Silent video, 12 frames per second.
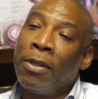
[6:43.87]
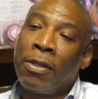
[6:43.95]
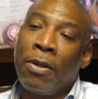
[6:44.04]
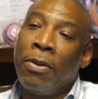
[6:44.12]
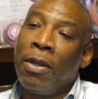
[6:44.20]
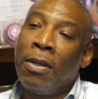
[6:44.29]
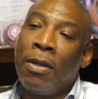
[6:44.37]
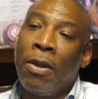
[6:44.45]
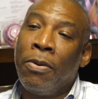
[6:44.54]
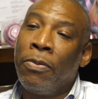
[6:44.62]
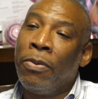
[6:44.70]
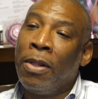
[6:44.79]
So it
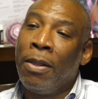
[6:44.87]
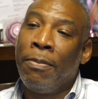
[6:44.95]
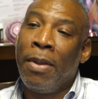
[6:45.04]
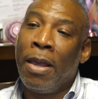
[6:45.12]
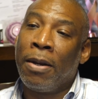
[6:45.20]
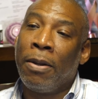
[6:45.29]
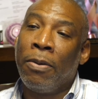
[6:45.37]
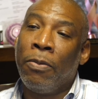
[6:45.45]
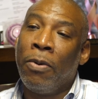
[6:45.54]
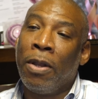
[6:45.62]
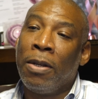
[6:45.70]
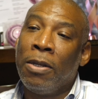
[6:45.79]
don't really matter
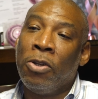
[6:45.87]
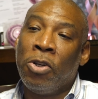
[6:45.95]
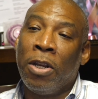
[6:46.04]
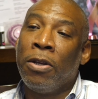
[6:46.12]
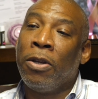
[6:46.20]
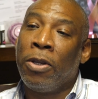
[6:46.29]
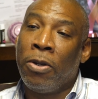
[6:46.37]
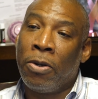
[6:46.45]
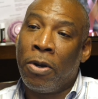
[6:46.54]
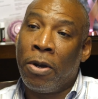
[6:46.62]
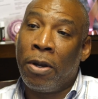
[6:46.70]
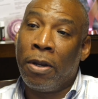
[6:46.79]
what gender you
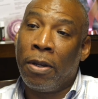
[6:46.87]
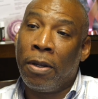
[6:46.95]
are.